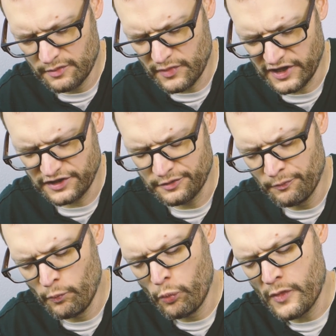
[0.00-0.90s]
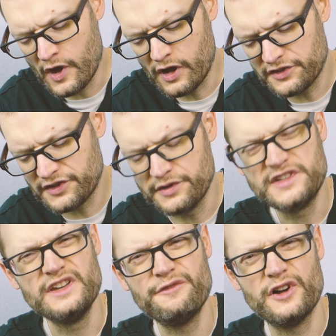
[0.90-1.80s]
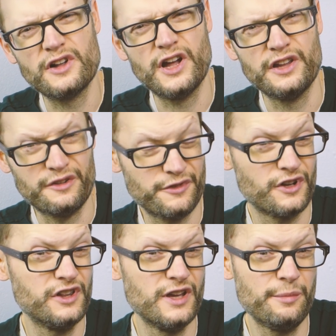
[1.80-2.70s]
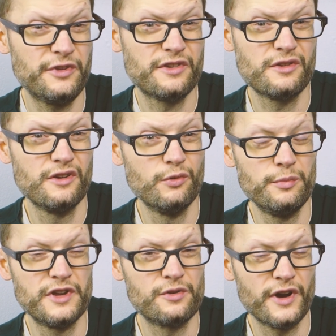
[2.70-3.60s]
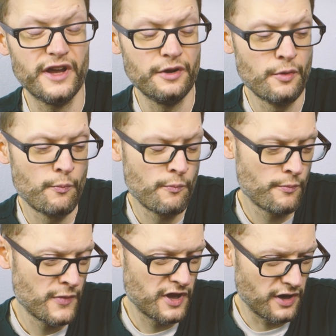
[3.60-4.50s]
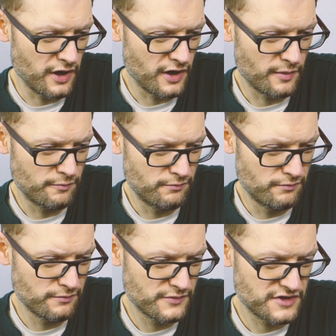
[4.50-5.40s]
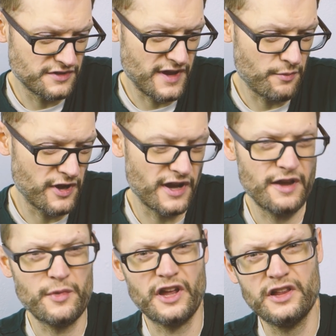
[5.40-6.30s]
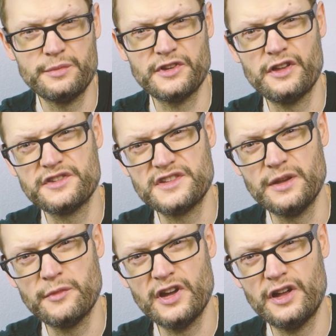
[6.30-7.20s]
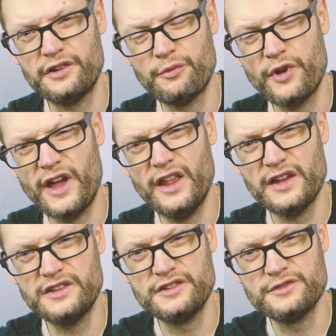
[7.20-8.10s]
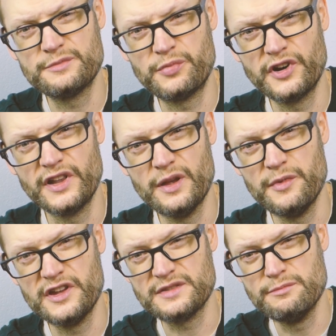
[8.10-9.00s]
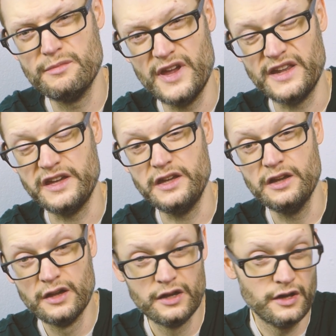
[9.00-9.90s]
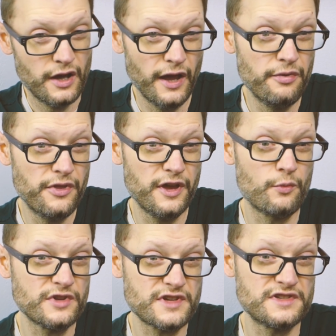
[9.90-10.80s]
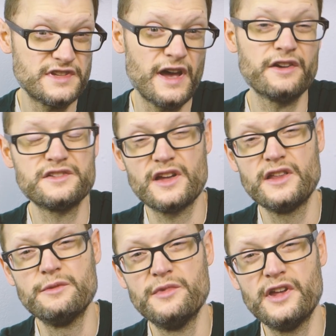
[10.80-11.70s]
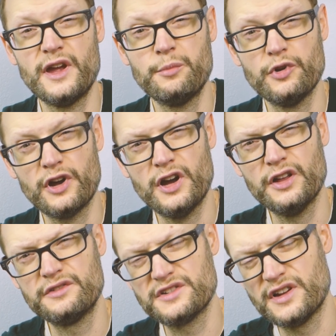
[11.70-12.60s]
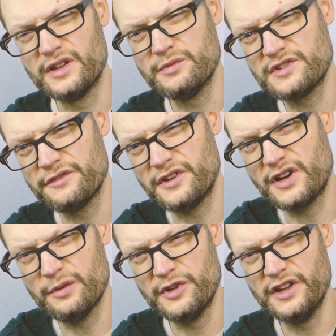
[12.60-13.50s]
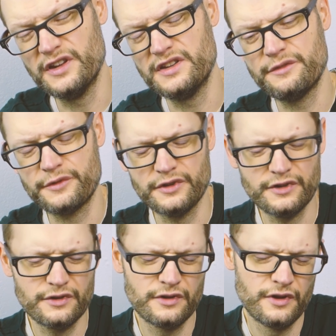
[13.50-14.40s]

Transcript: menu. Also, a default color for clips would be great. So that way I can have my clips all the same color. What I like to do is bring them in as MIDI, and then once I sound design them, then I put colors on them. So they're coming in at different.